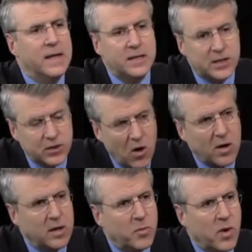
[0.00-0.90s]
that
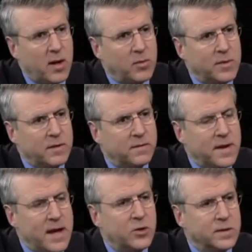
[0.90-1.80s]
started the problem in the
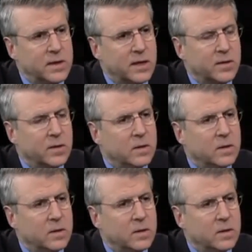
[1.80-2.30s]
financial sector.